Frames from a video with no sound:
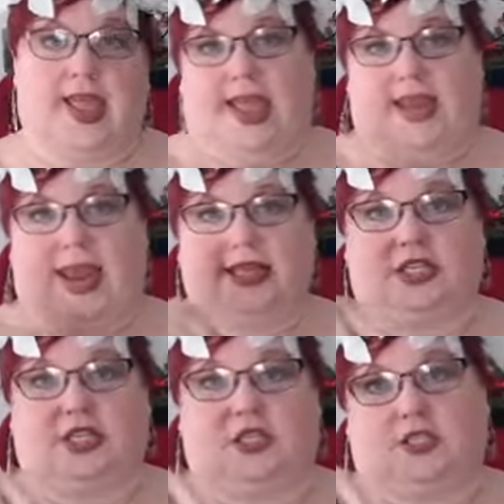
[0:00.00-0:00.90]
and i
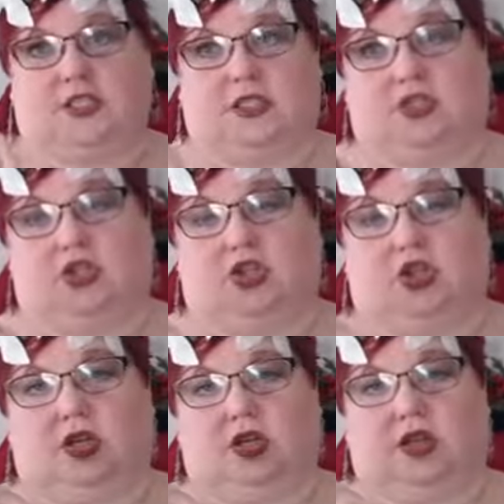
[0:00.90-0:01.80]
just
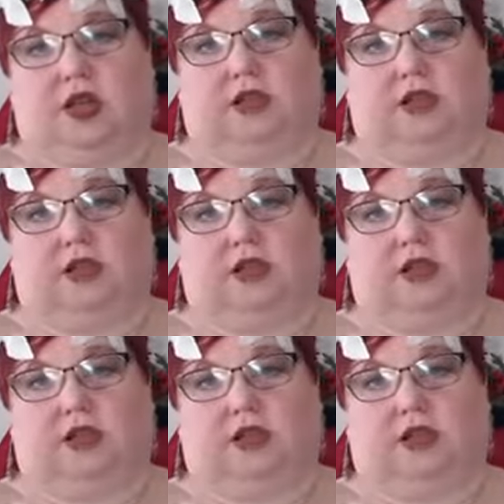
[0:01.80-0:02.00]
took a